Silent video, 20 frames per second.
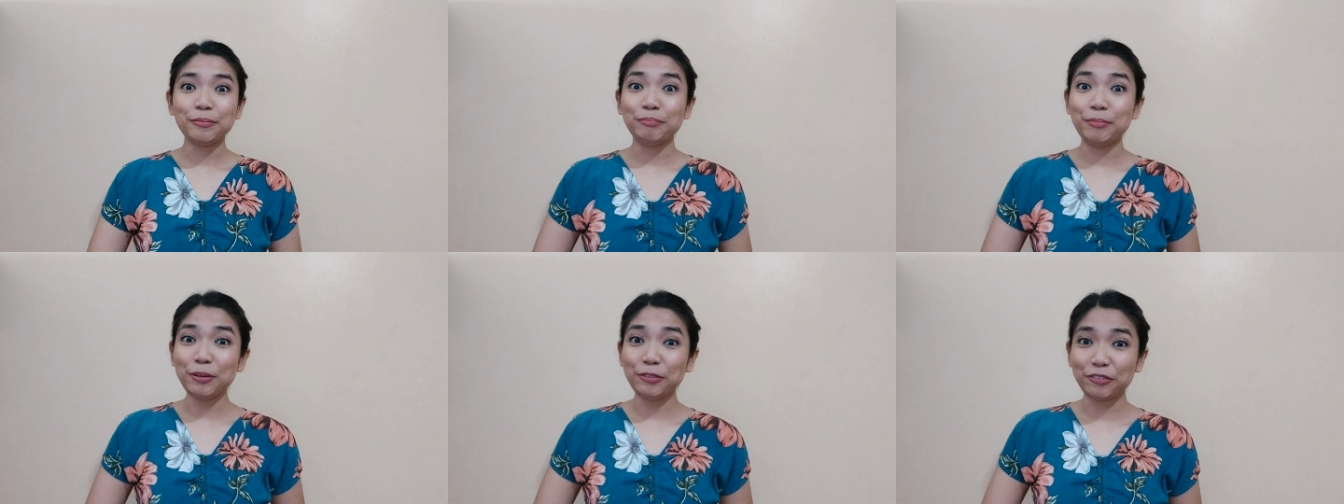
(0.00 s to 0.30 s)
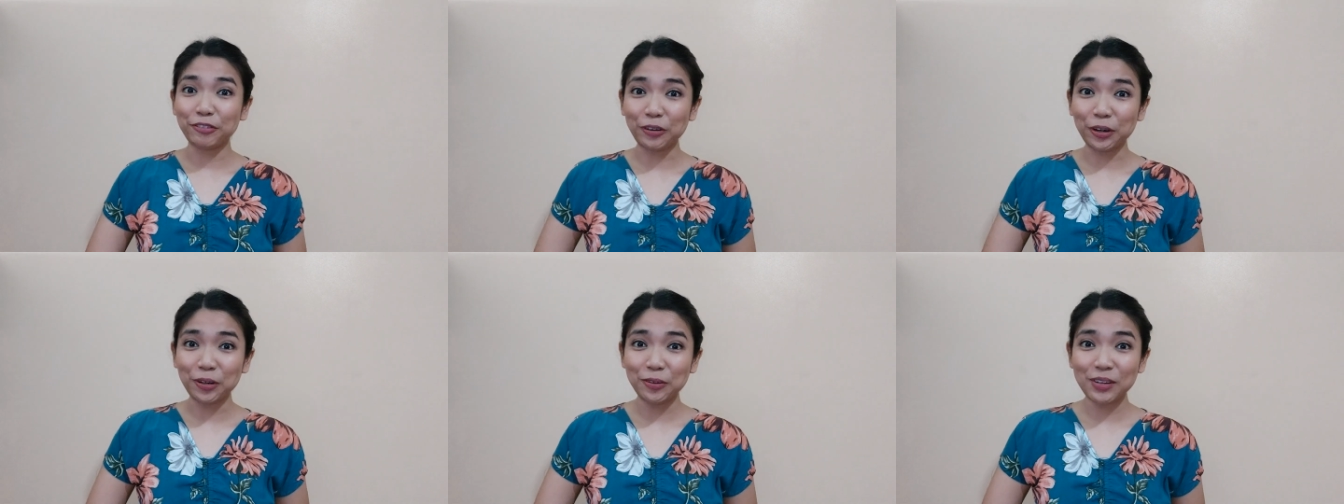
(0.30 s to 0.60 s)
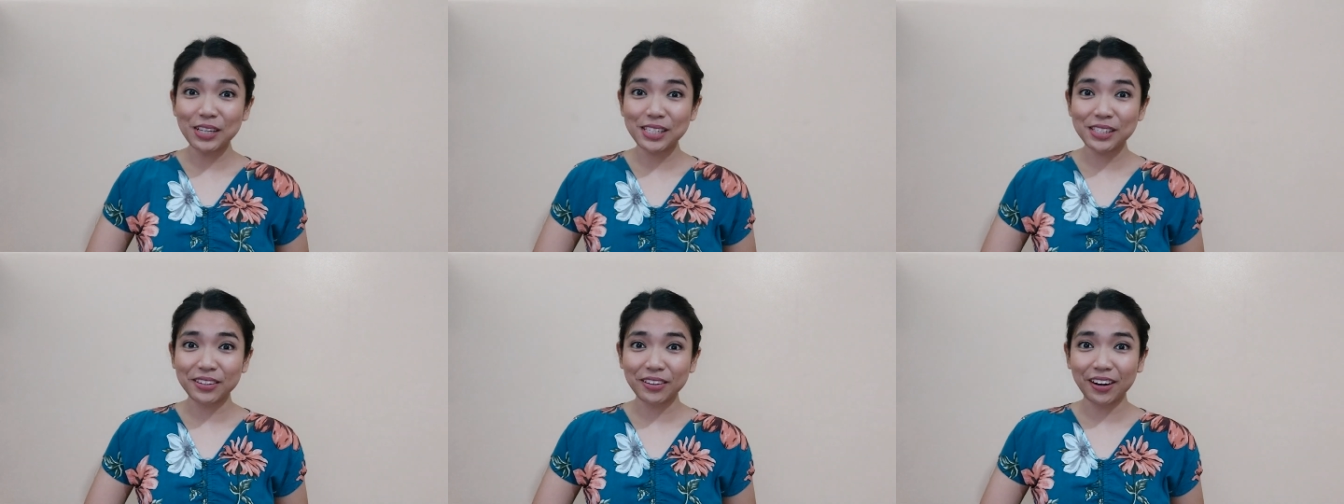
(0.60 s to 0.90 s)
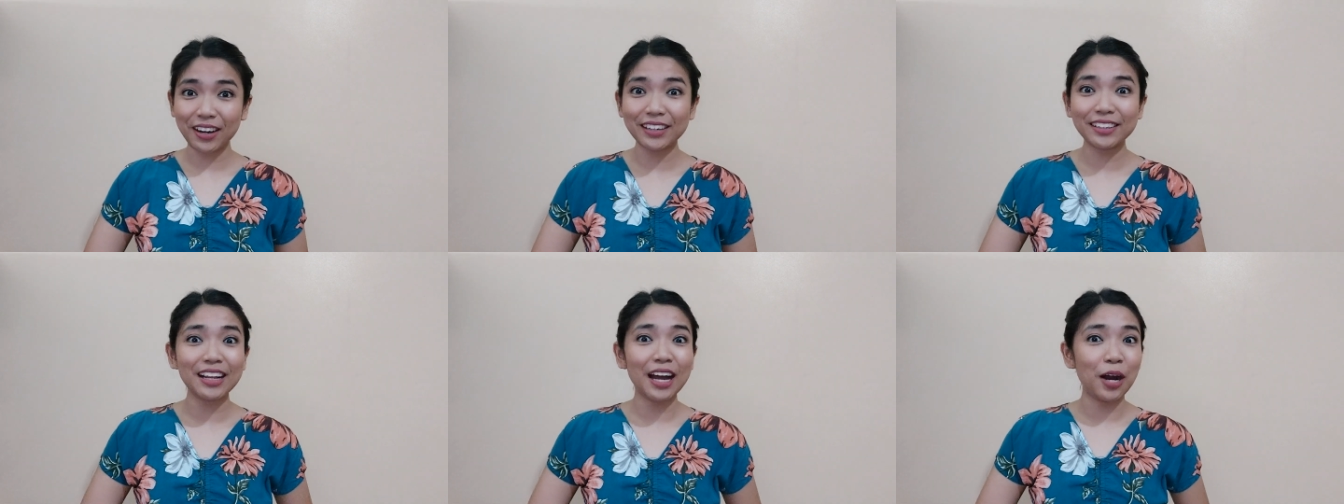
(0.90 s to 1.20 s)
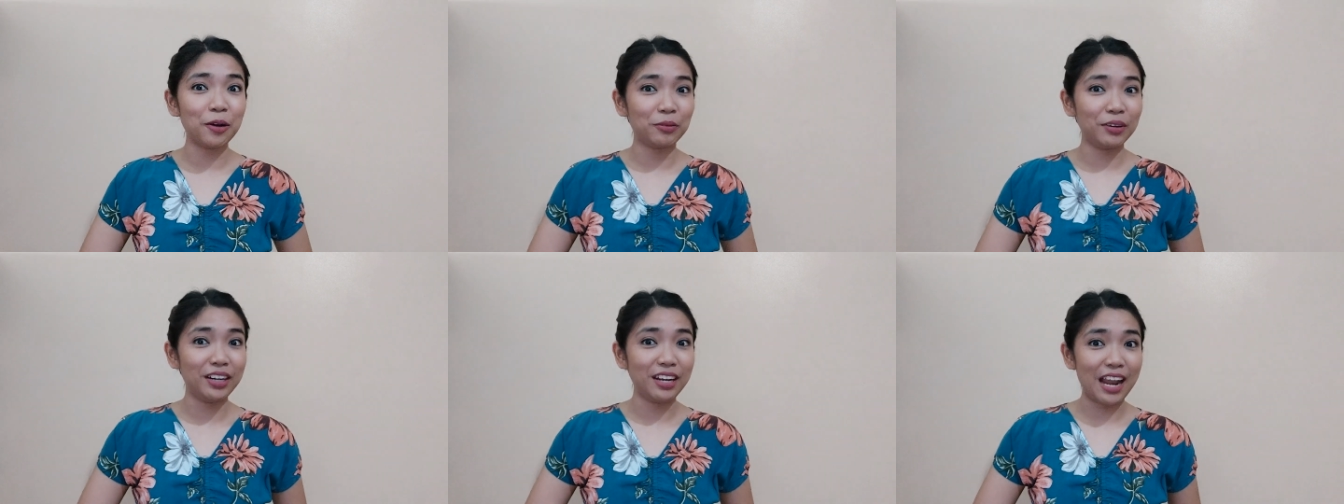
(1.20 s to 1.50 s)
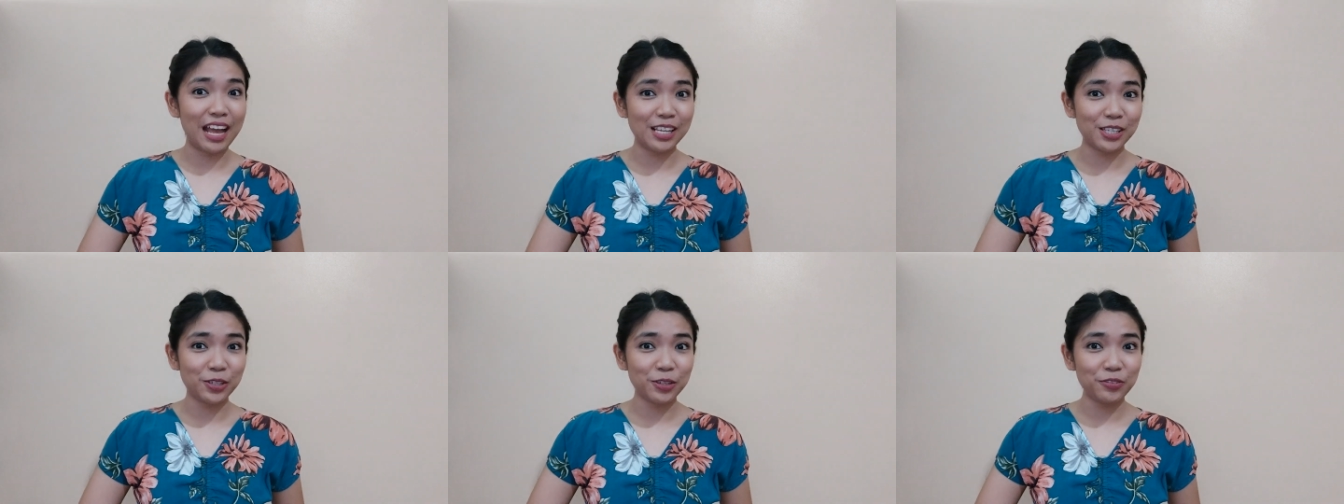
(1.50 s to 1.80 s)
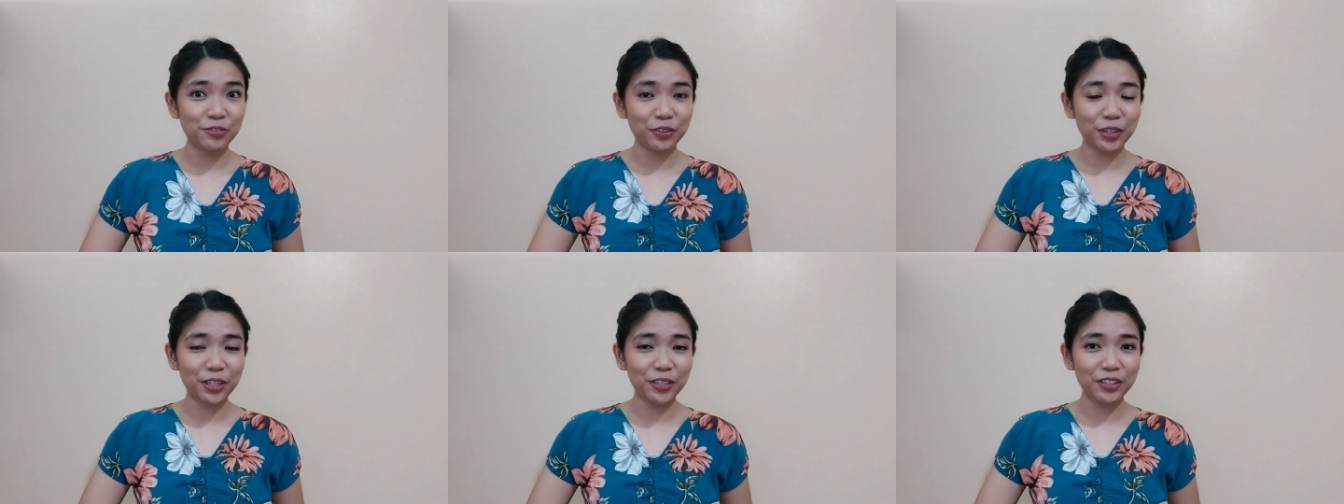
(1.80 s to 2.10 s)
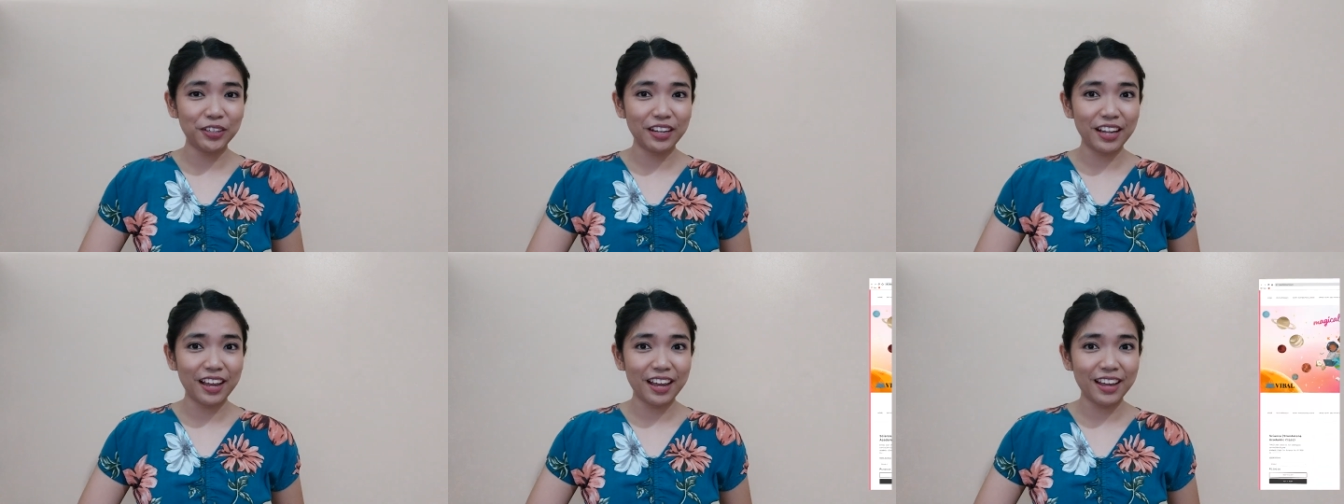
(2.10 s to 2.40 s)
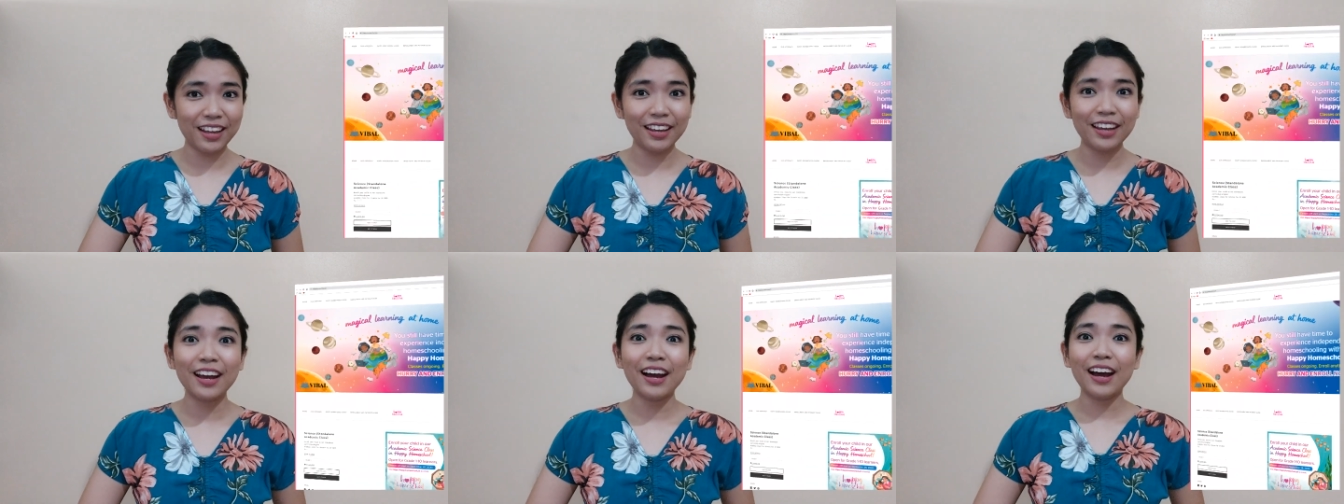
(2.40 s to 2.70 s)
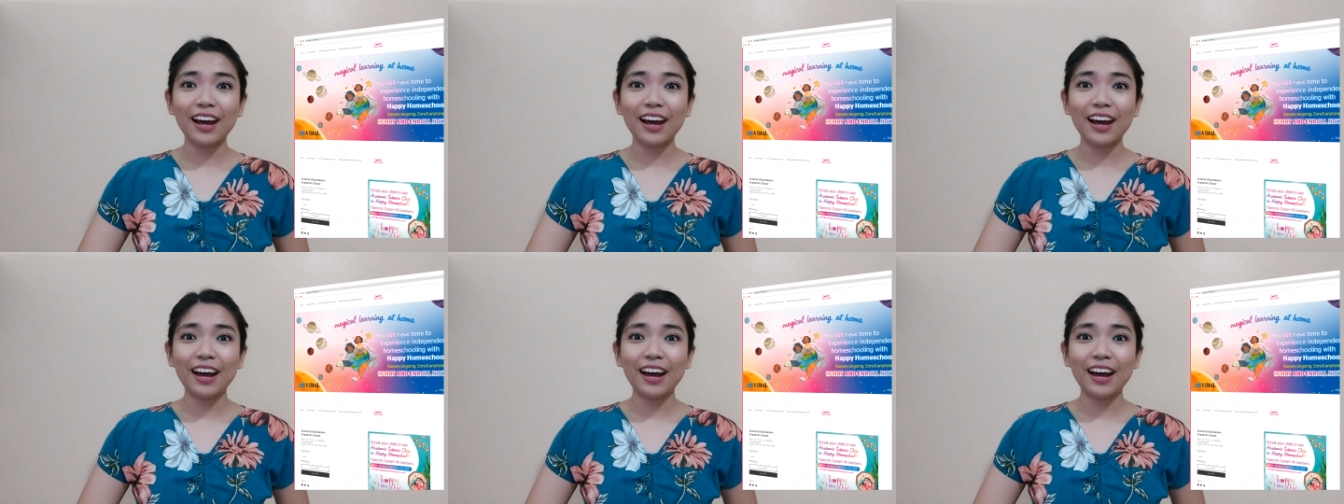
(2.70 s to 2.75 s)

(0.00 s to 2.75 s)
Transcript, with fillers: Before we start our lesson for today,